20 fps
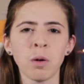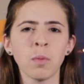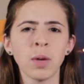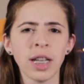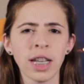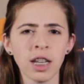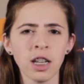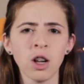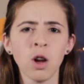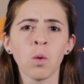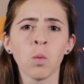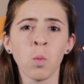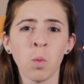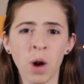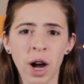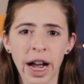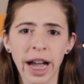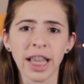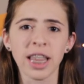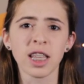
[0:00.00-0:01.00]
But we didn't know
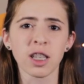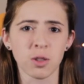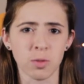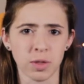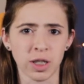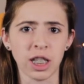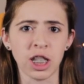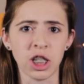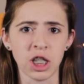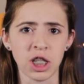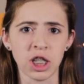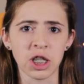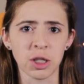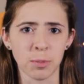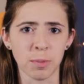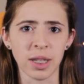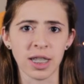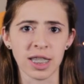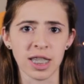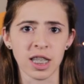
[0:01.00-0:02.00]
why this
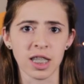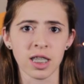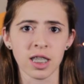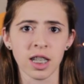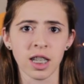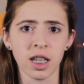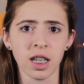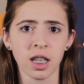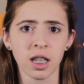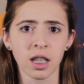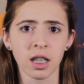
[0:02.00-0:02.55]
relationship existed.